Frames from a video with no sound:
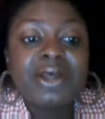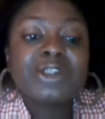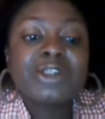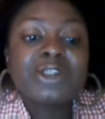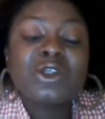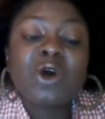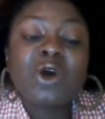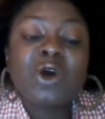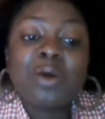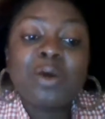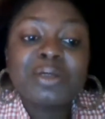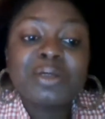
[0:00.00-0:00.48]

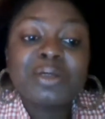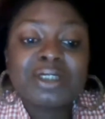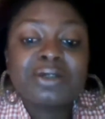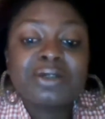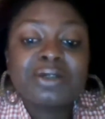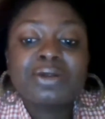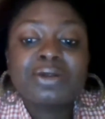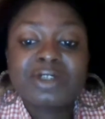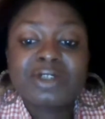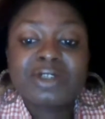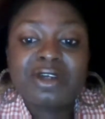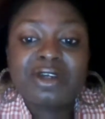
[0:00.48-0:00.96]
So
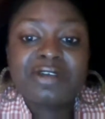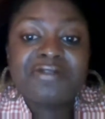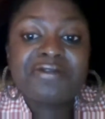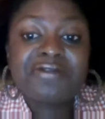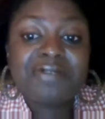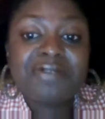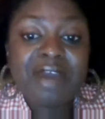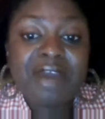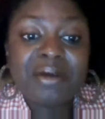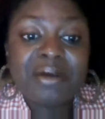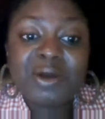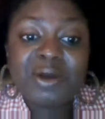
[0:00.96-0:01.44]
obstacles are a
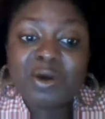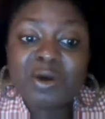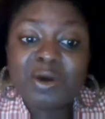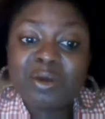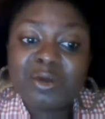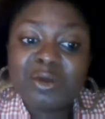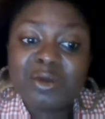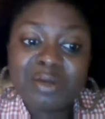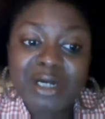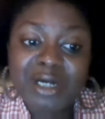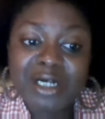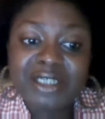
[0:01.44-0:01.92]
very
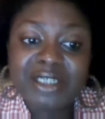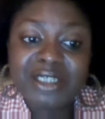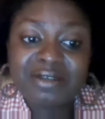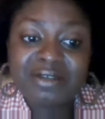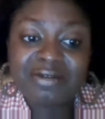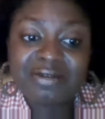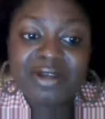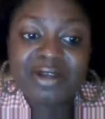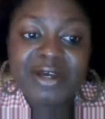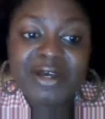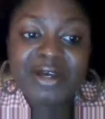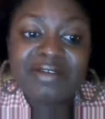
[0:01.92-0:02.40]
normal part
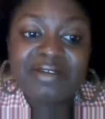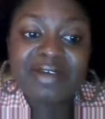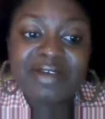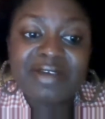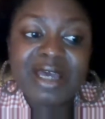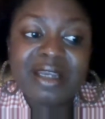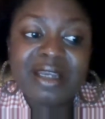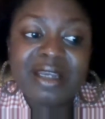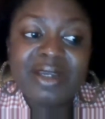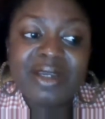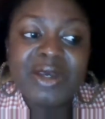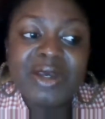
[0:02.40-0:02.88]
of life,
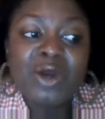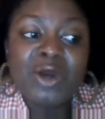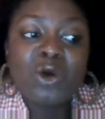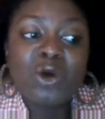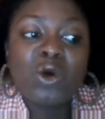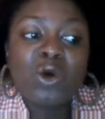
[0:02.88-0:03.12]
and